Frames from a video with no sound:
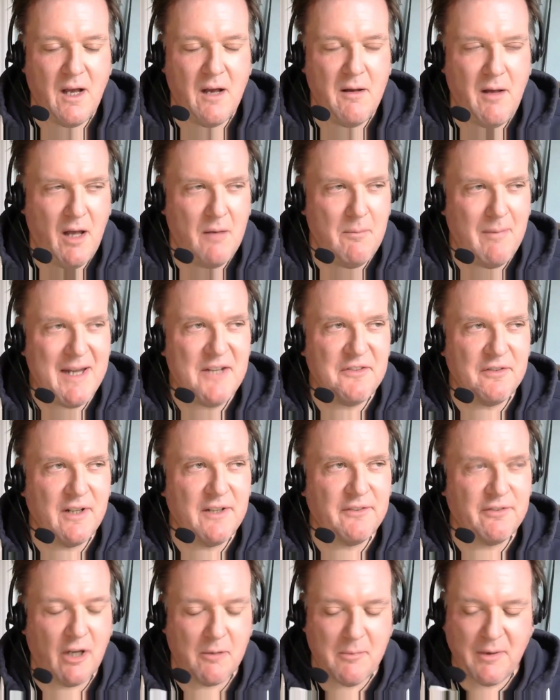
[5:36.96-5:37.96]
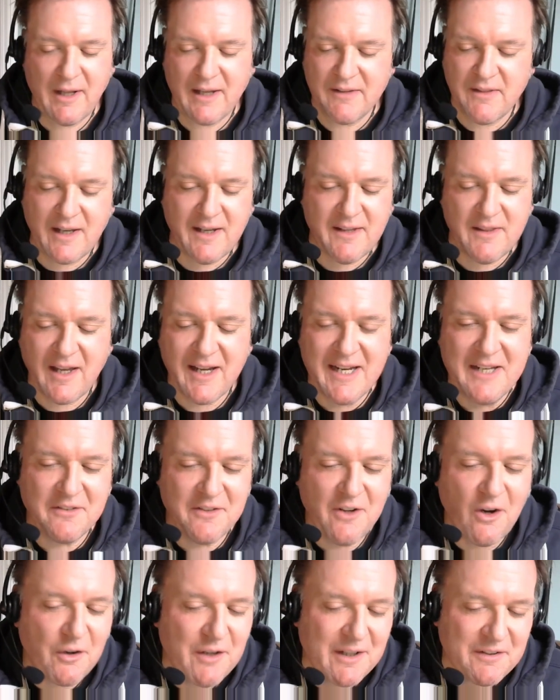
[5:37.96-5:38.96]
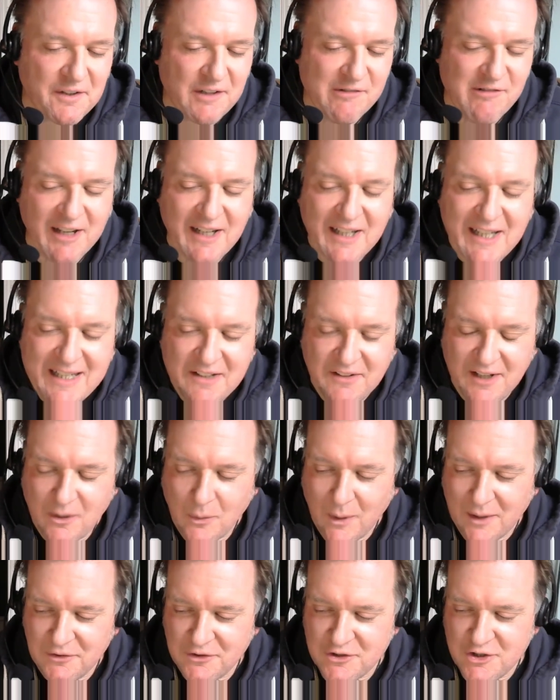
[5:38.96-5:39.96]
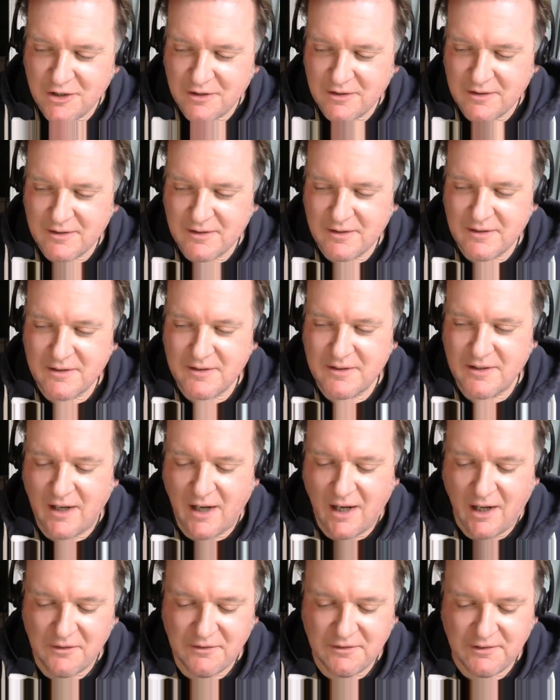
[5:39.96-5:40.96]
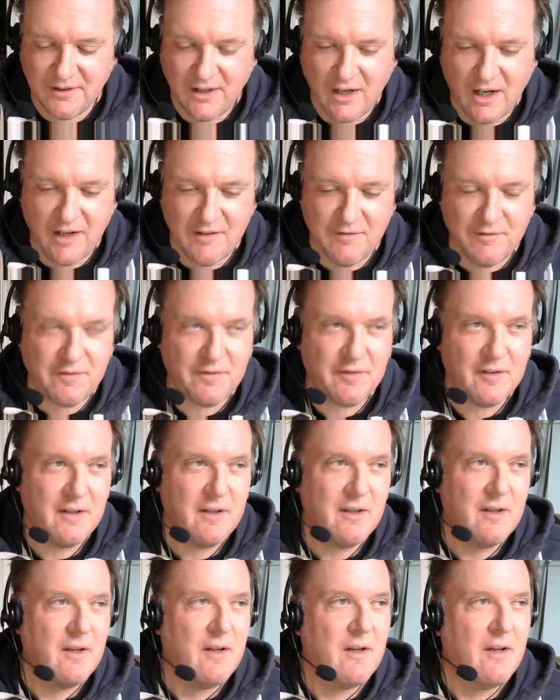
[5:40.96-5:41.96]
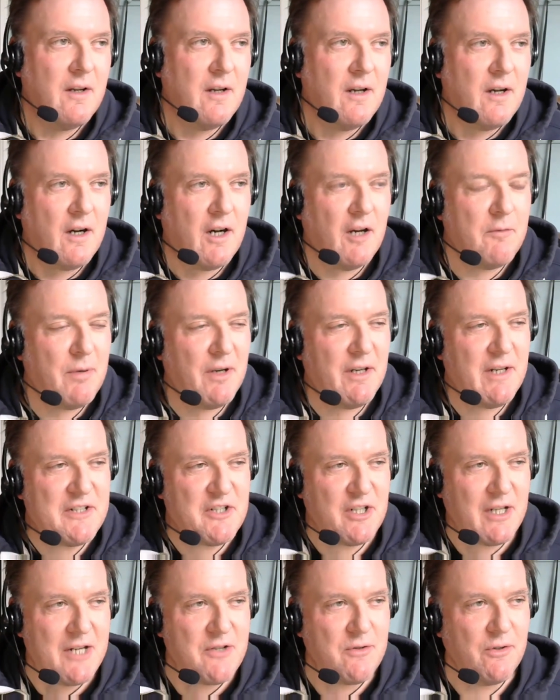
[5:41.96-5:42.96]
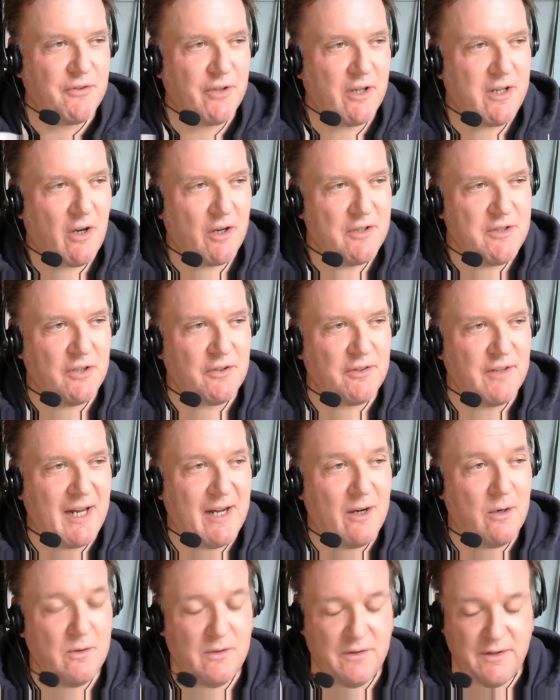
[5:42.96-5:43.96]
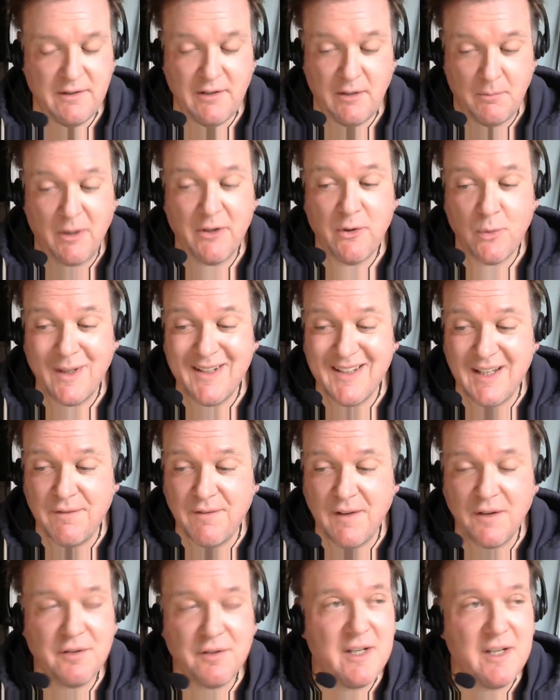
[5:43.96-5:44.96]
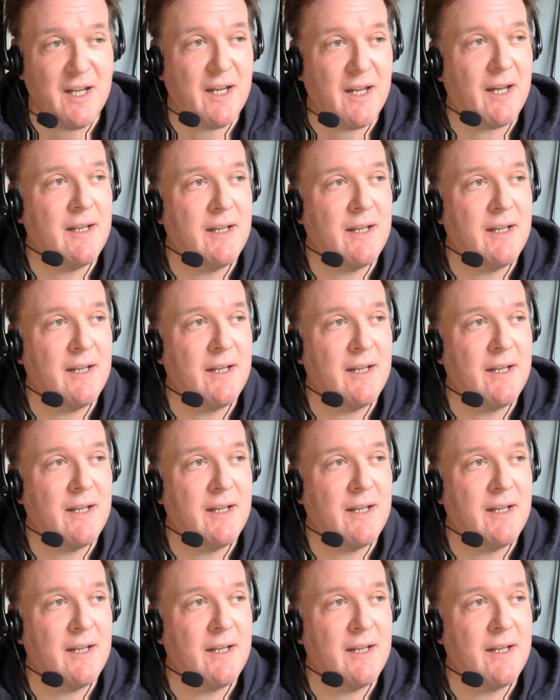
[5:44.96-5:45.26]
Amazingly, Simon, that is not necessarily an easy question to answer. I've been an educational psychologist now. This is my 25th year,